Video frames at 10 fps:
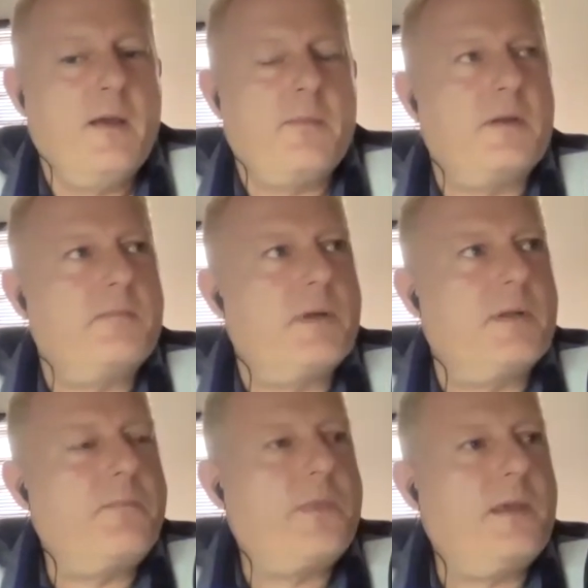But
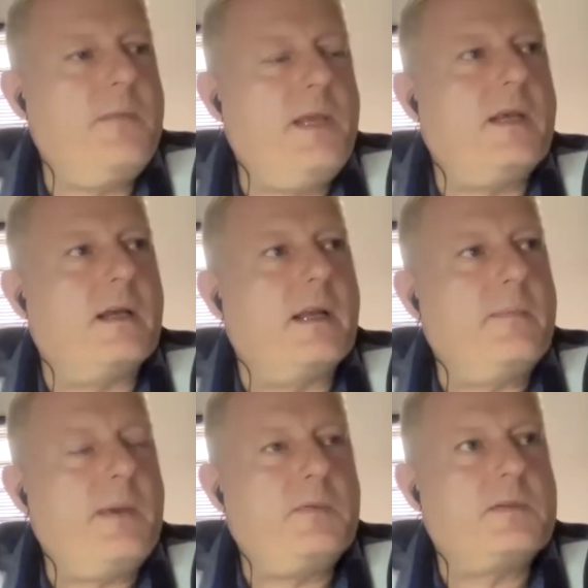immediately
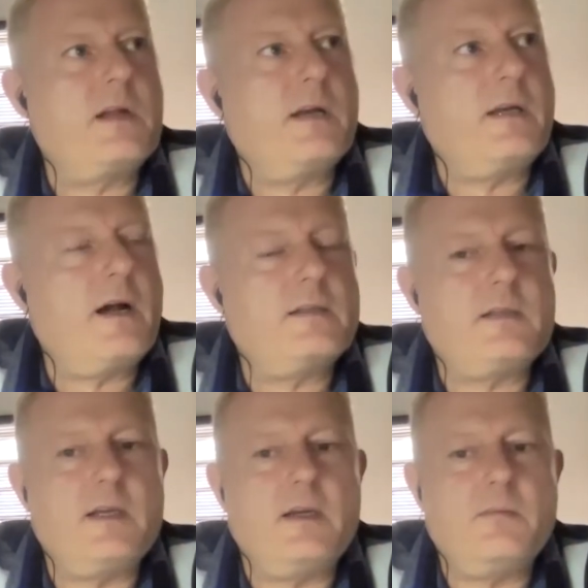people started
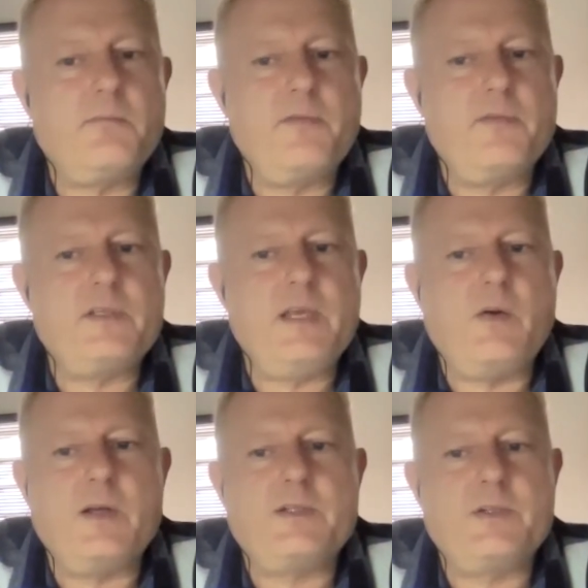asking privacy
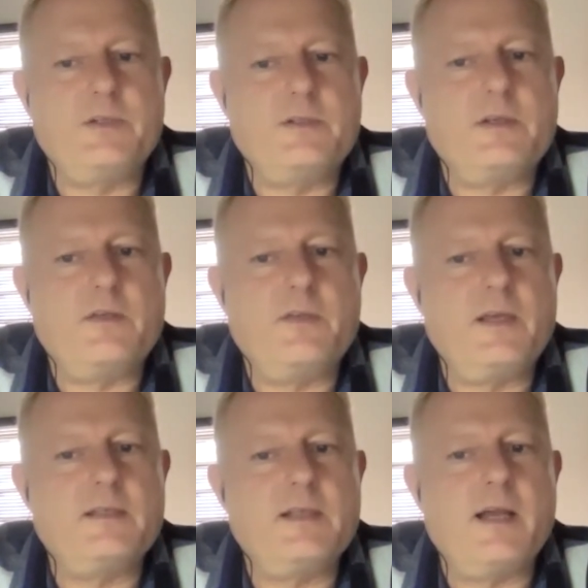questions and
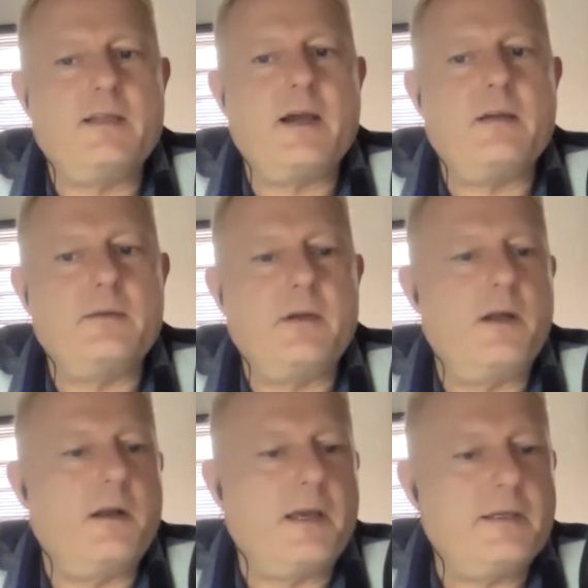things like that.
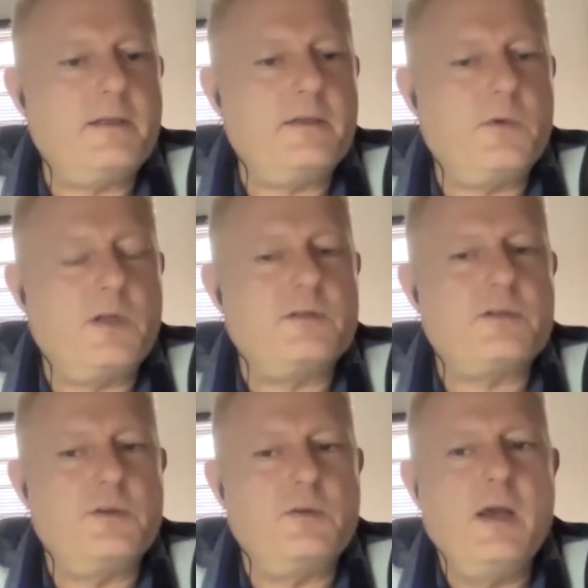Like, well,
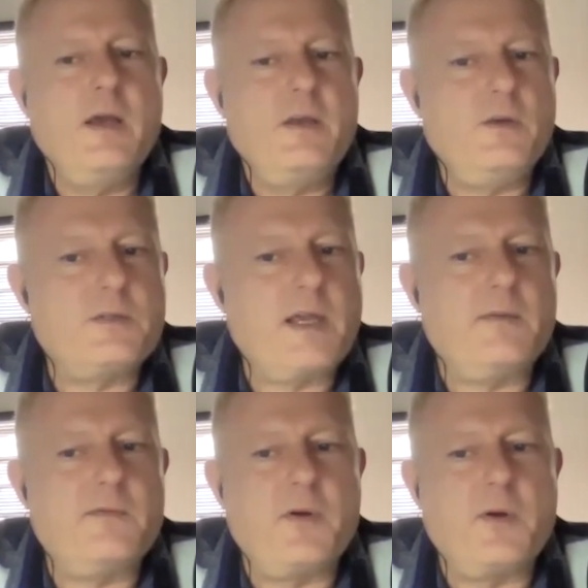so you're
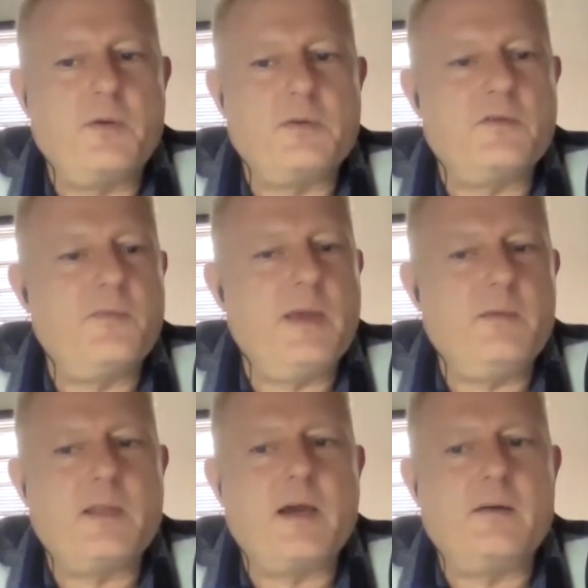taking photos of me
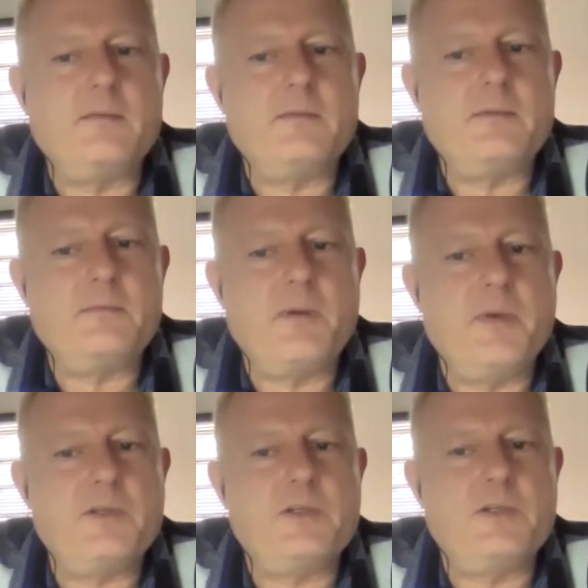without
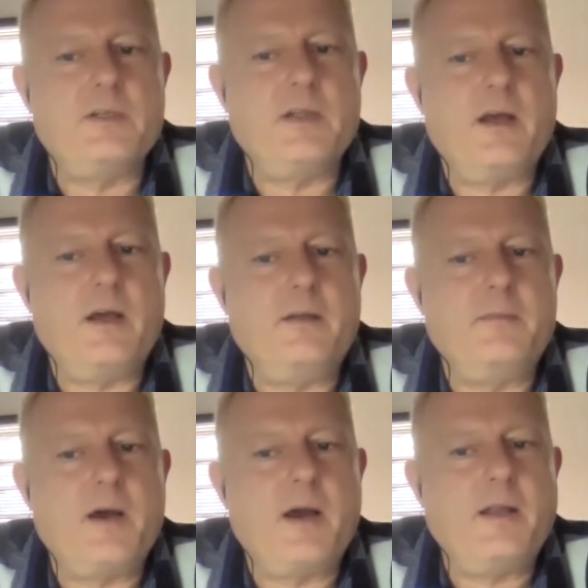permission,
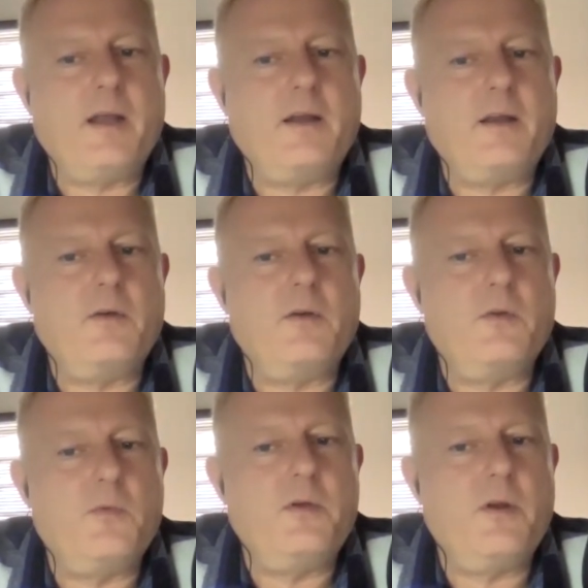and I don't
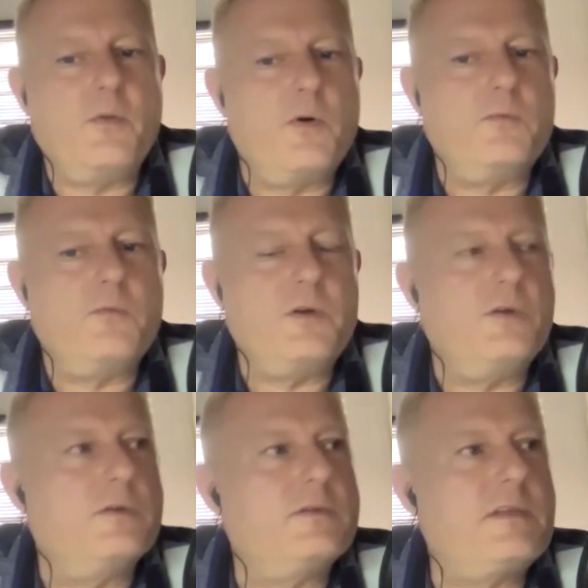know, what
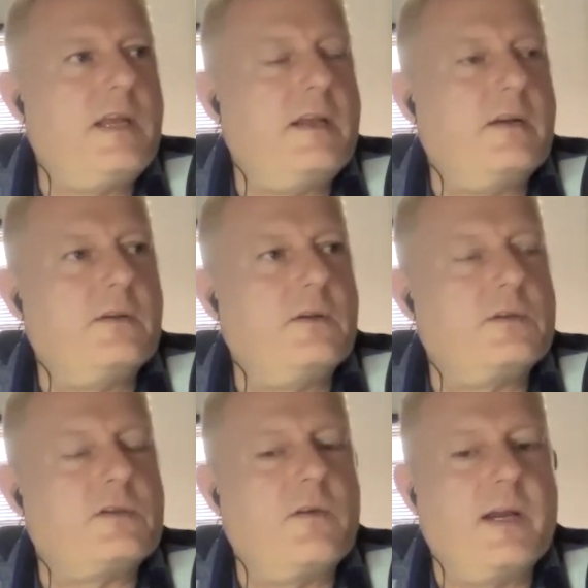you're seeing on those
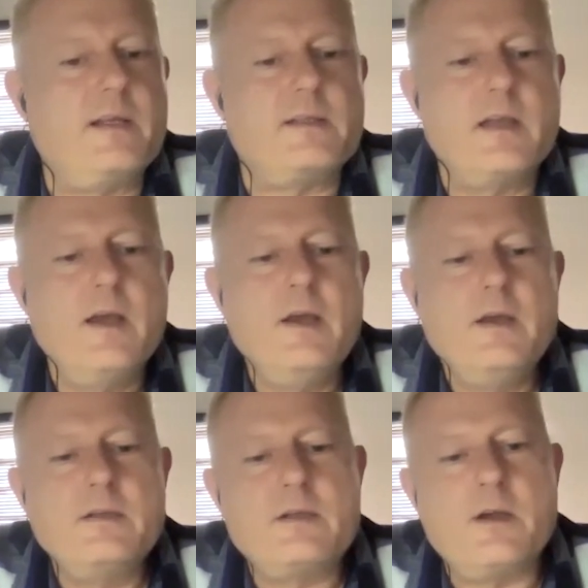screens.
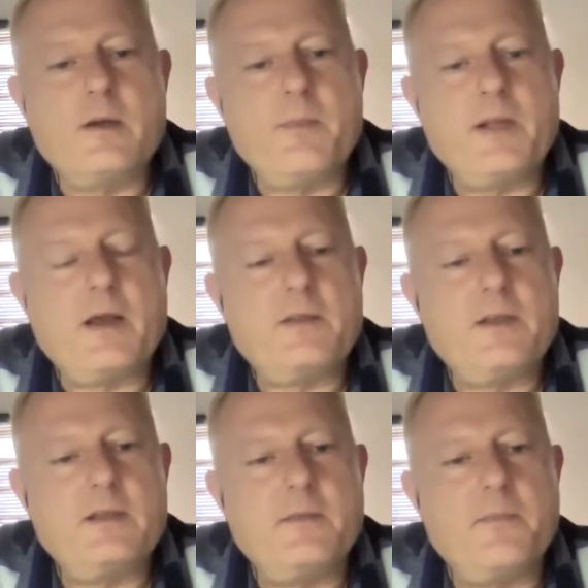So, but I
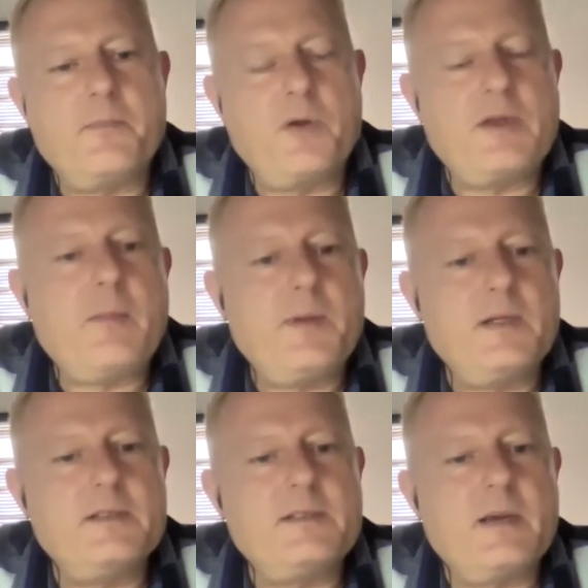think that both Apple
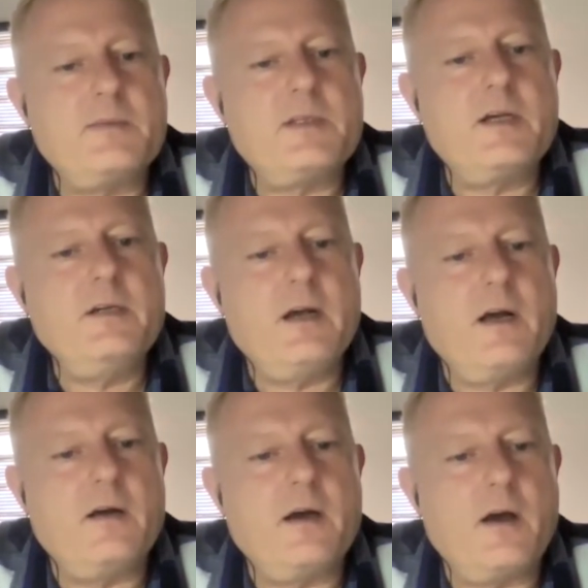and Samsung
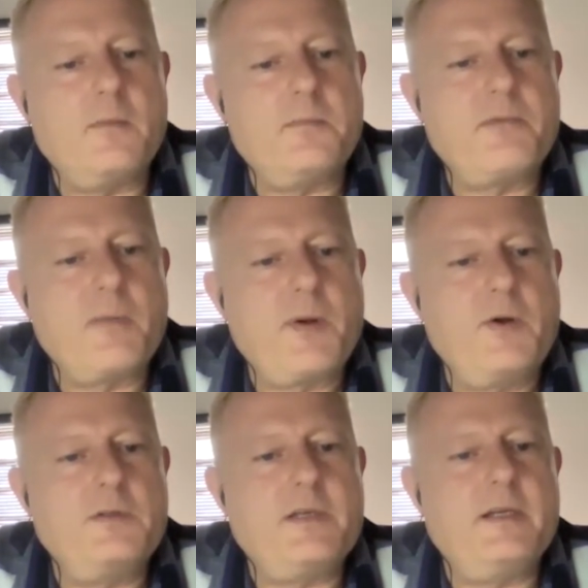are
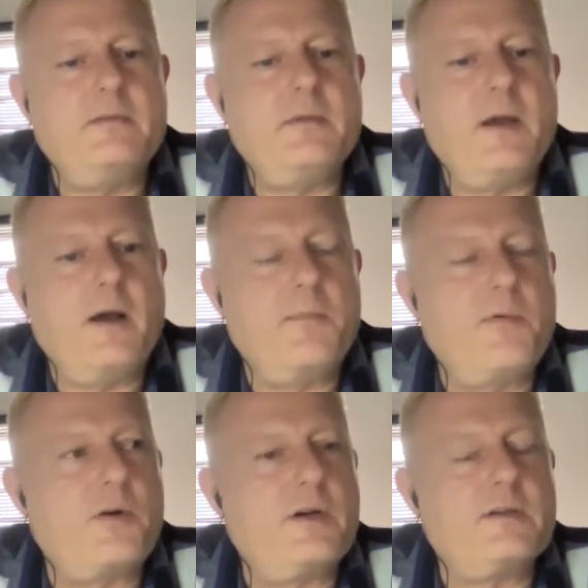proposing
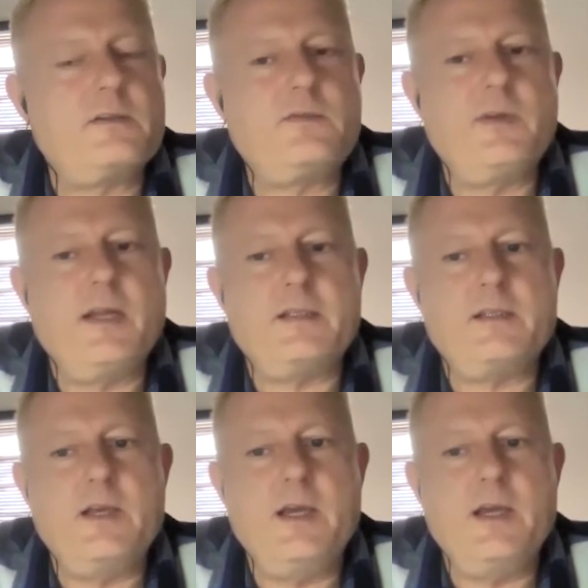products for
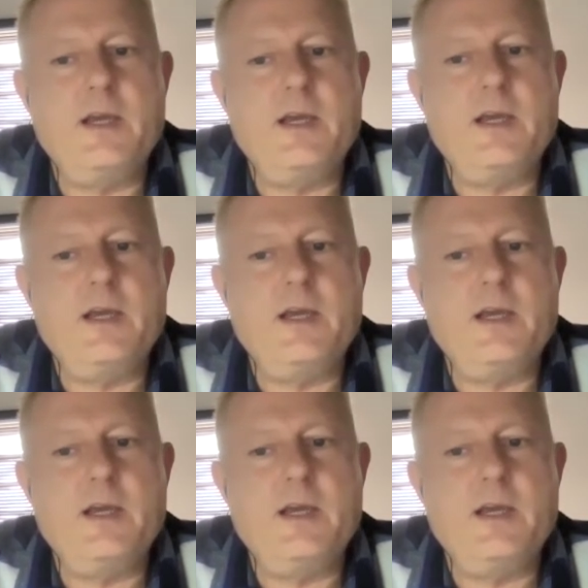next year.